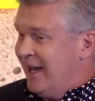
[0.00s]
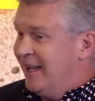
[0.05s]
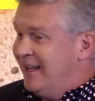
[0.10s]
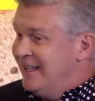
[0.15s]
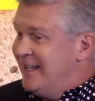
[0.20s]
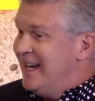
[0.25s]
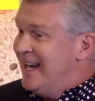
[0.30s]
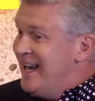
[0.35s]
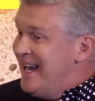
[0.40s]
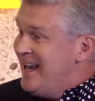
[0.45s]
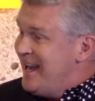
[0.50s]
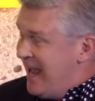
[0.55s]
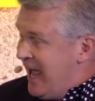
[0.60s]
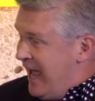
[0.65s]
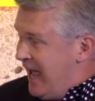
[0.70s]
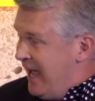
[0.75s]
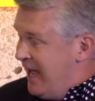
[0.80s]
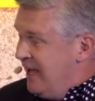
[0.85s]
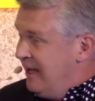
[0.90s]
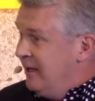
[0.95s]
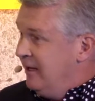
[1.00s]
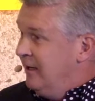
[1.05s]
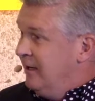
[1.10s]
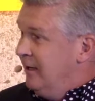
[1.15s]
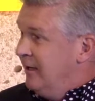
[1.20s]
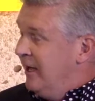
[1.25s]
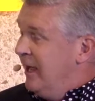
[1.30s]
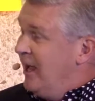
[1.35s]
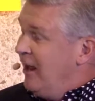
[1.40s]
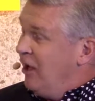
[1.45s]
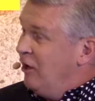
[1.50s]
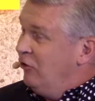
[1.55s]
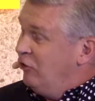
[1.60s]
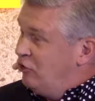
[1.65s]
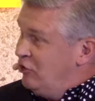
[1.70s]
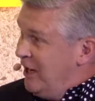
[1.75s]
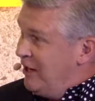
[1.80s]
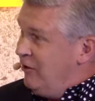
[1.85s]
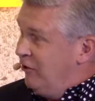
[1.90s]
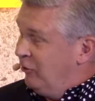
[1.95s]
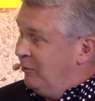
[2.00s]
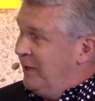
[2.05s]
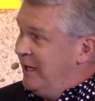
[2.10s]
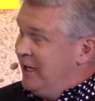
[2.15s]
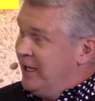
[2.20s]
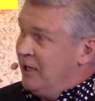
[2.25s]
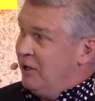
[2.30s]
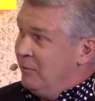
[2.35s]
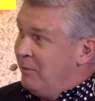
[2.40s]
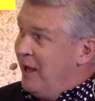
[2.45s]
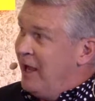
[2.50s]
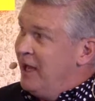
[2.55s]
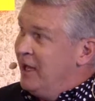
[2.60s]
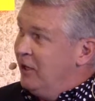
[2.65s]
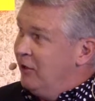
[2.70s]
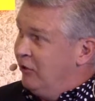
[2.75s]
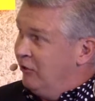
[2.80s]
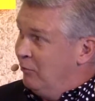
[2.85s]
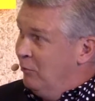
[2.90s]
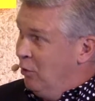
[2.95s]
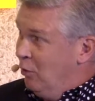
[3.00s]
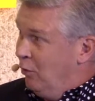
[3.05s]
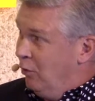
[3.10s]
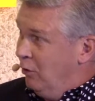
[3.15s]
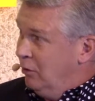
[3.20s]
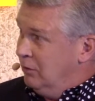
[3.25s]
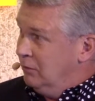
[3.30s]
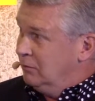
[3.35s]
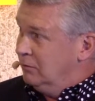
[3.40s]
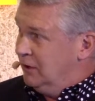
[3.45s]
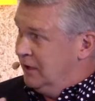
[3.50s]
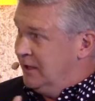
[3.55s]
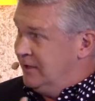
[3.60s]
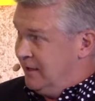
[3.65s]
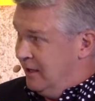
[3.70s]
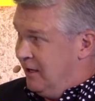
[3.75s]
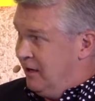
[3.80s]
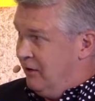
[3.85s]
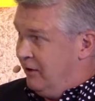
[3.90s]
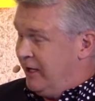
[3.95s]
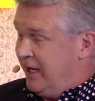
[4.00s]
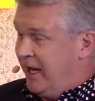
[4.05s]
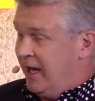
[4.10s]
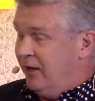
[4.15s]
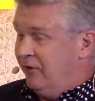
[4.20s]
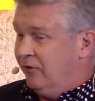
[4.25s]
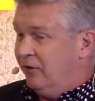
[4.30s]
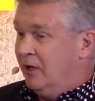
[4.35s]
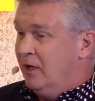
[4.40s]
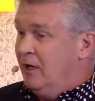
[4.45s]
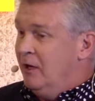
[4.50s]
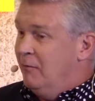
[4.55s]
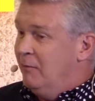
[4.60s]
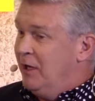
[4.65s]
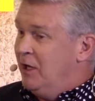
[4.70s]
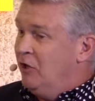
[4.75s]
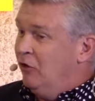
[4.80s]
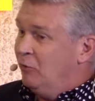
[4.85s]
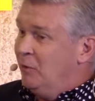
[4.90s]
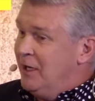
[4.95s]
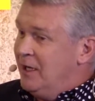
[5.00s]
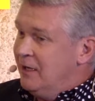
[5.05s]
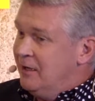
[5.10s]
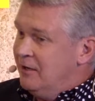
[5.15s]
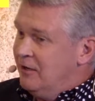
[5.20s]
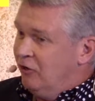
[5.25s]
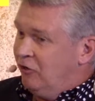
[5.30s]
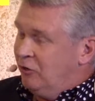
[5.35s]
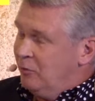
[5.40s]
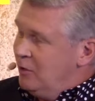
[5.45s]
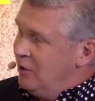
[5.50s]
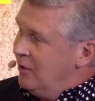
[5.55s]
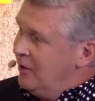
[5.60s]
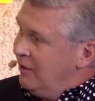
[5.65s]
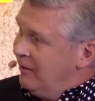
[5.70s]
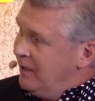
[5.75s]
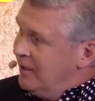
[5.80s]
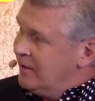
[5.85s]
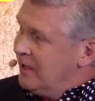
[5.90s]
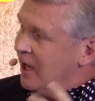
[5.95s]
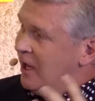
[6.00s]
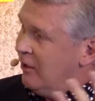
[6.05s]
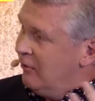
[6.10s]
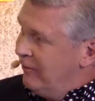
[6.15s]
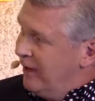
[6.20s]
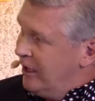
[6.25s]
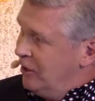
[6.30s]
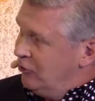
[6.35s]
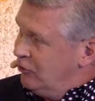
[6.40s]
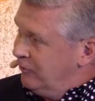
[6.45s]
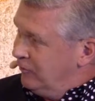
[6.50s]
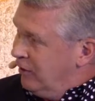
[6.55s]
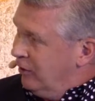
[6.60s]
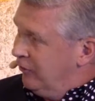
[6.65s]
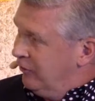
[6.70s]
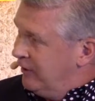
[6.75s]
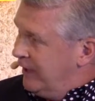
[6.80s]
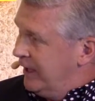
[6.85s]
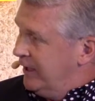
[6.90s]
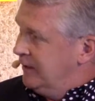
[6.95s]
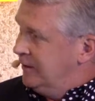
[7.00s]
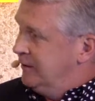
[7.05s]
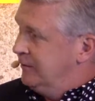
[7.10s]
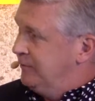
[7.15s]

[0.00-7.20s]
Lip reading: And in air, airlines, generally speaking, are paying us more, at least in our case, because we can distribute their entire range of content.